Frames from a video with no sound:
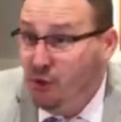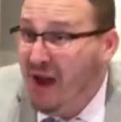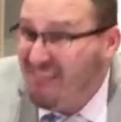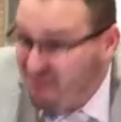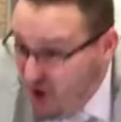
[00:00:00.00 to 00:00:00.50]
You
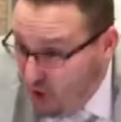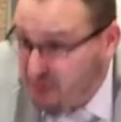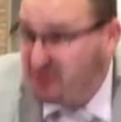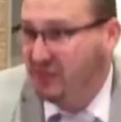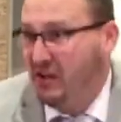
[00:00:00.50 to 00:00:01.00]
have
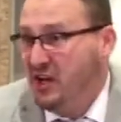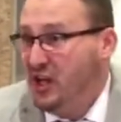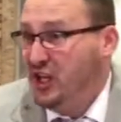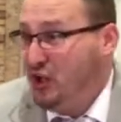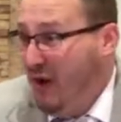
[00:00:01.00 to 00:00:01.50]
faults.
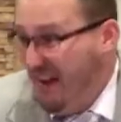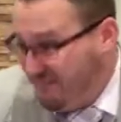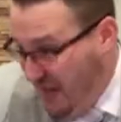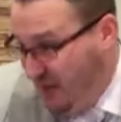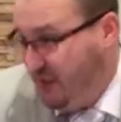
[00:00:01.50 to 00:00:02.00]
Yeah. You
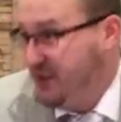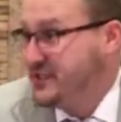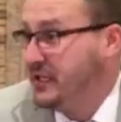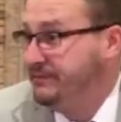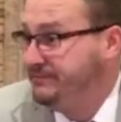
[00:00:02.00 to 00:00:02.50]
have
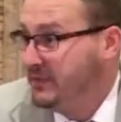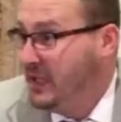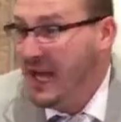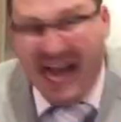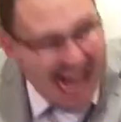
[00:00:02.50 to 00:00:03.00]
failures.
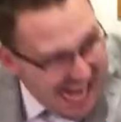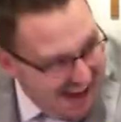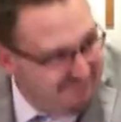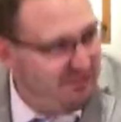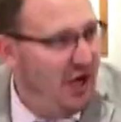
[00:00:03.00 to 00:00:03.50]
I
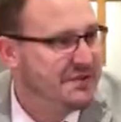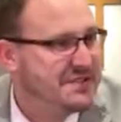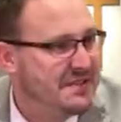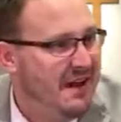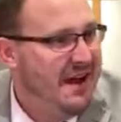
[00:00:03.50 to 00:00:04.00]
have
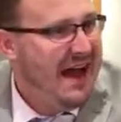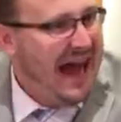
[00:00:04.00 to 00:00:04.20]
faults.